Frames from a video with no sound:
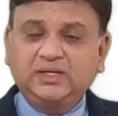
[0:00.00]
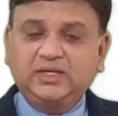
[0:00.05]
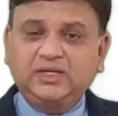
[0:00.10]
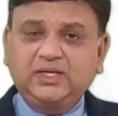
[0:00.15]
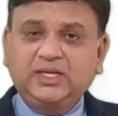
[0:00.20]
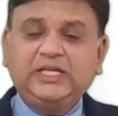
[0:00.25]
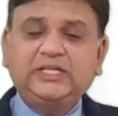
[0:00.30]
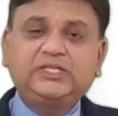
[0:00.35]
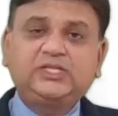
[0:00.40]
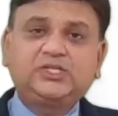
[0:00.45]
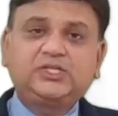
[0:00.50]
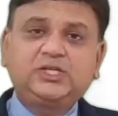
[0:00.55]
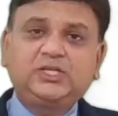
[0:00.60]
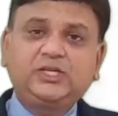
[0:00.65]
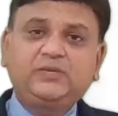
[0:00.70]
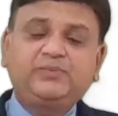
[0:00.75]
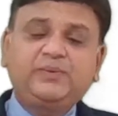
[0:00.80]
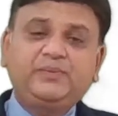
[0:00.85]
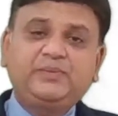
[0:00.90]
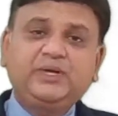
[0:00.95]

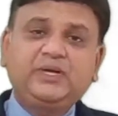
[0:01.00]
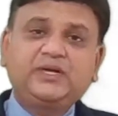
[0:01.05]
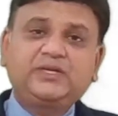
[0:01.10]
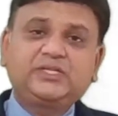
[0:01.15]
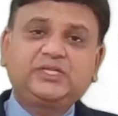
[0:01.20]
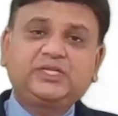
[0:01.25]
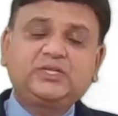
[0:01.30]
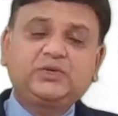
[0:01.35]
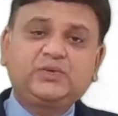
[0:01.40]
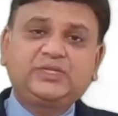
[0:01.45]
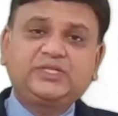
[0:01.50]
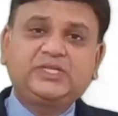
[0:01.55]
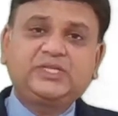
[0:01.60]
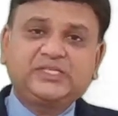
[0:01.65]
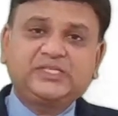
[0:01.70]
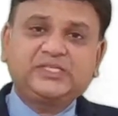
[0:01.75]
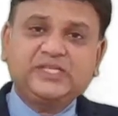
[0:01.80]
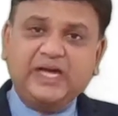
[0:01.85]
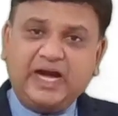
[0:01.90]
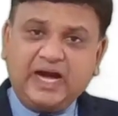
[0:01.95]
institute publication
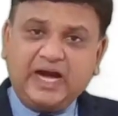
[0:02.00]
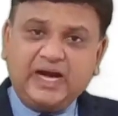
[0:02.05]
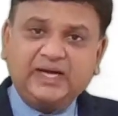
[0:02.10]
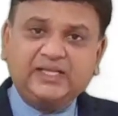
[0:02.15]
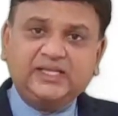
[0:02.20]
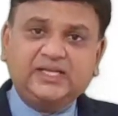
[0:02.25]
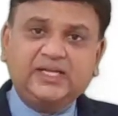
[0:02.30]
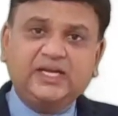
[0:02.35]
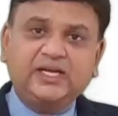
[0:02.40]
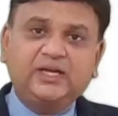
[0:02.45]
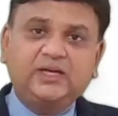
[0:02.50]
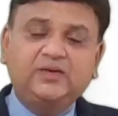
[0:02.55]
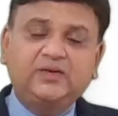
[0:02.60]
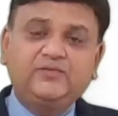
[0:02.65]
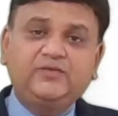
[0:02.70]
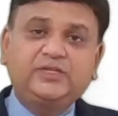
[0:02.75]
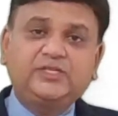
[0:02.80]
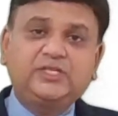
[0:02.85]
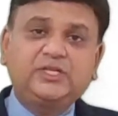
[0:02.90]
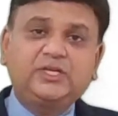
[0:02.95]
questions are there
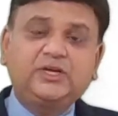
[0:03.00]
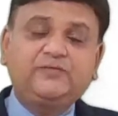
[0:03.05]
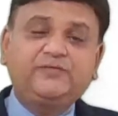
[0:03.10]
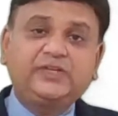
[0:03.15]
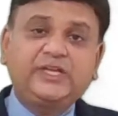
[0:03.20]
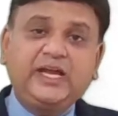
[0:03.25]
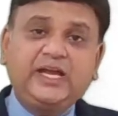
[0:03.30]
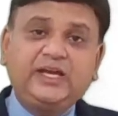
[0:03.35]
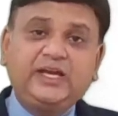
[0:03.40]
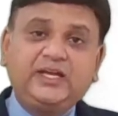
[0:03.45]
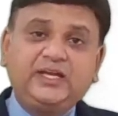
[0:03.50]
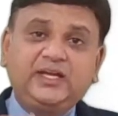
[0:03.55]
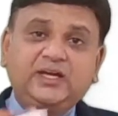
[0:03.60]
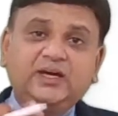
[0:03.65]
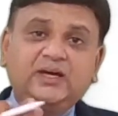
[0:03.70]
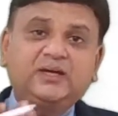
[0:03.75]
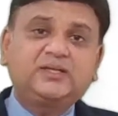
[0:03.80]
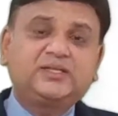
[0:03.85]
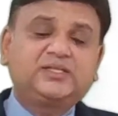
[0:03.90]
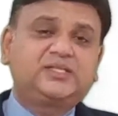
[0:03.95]
which are of 10
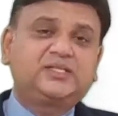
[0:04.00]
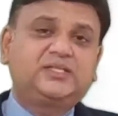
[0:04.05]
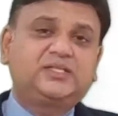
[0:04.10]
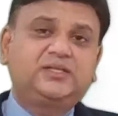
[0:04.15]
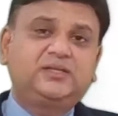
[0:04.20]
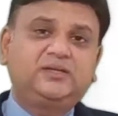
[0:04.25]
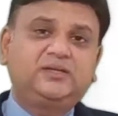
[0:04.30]
years.